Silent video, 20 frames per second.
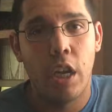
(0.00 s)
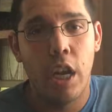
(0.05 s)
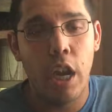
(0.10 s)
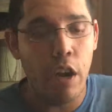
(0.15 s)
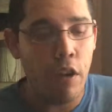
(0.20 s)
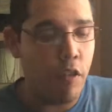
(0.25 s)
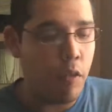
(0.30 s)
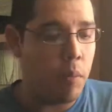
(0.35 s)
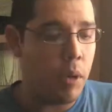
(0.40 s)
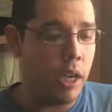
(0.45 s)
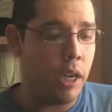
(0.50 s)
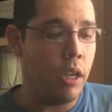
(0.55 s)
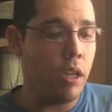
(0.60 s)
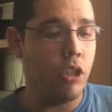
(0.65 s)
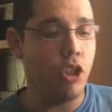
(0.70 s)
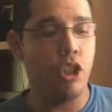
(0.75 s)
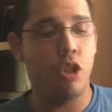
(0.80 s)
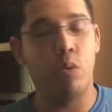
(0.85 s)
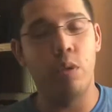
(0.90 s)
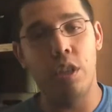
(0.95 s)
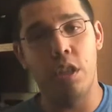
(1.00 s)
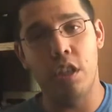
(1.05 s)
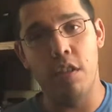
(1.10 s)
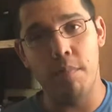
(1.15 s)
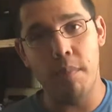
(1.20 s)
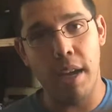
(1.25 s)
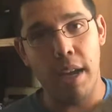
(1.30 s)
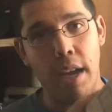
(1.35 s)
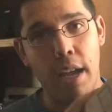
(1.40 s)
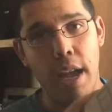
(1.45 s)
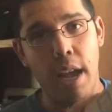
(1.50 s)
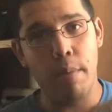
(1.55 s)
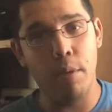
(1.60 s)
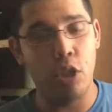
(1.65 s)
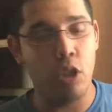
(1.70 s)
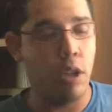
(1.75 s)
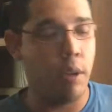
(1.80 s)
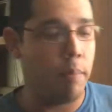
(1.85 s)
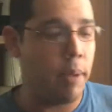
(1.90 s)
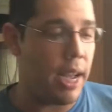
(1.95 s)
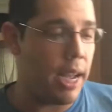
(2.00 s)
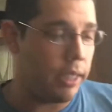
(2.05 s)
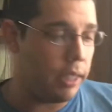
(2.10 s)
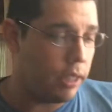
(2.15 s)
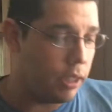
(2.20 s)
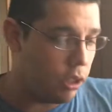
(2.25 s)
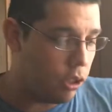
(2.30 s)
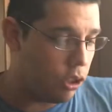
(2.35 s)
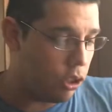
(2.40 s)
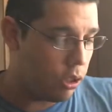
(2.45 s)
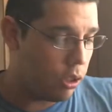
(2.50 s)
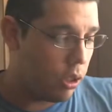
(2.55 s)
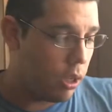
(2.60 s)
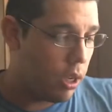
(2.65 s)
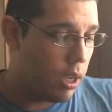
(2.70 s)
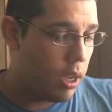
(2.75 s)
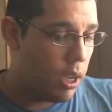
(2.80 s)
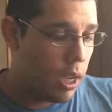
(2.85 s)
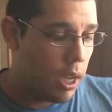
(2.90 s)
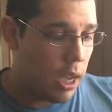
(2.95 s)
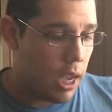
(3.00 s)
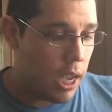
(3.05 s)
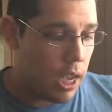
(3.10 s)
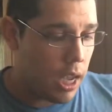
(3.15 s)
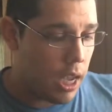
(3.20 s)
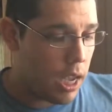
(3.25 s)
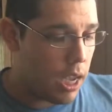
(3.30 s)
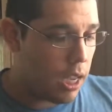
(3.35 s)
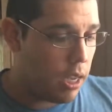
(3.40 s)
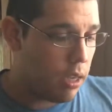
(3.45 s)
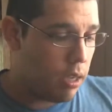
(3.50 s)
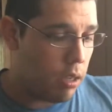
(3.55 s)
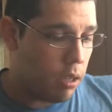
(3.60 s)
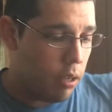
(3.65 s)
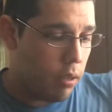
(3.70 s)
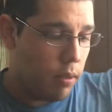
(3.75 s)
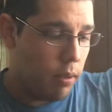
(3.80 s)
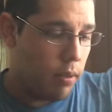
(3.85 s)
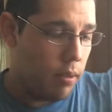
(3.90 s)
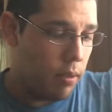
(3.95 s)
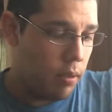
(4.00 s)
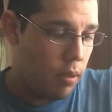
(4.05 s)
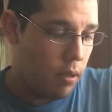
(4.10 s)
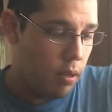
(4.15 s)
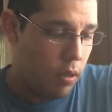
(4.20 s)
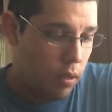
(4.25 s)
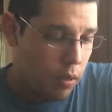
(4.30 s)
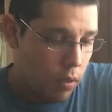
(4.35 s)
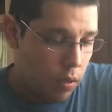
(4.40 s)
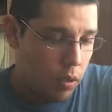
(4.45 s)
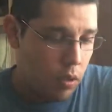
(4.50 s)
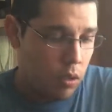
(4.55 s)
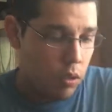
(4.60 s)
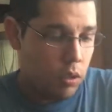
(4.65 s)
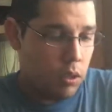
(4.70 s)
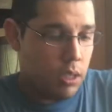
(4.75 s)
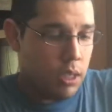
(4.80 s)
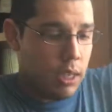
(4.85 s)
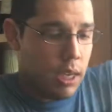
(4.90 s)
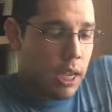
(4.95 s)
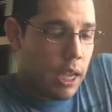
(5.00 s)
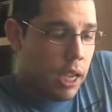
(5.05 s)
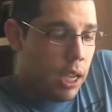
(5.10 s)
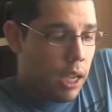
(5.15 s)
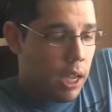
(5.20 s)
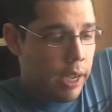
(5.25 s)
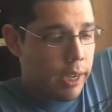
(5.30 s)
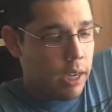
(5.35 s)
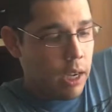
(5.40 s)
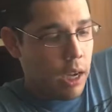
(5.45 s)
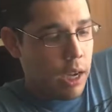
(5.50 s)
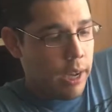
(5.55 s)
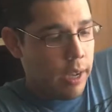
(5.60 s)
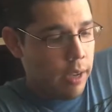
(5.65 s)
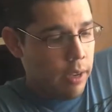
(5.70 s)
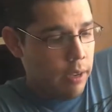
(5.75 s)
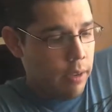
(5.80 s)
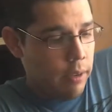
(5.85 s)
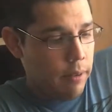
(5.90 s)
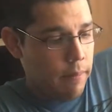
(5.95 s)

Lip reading: Hey everybody, I just received my Amazon package and today I got